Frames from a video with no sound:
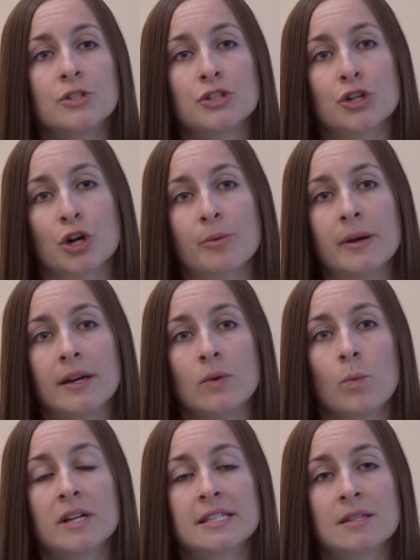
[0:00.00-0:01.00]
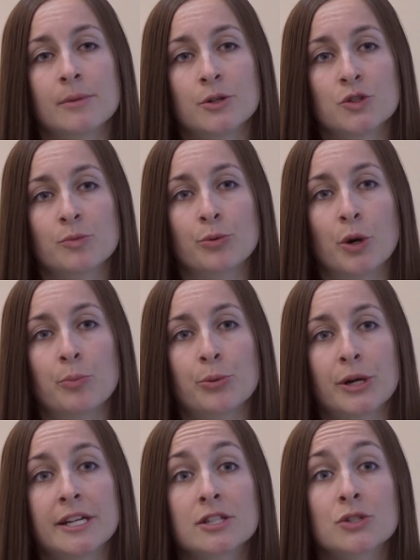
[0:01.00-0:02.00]
determine what's the most
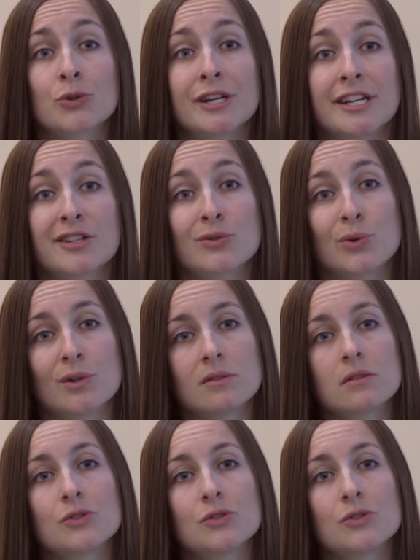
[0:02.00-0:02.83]
appropriate screening tool.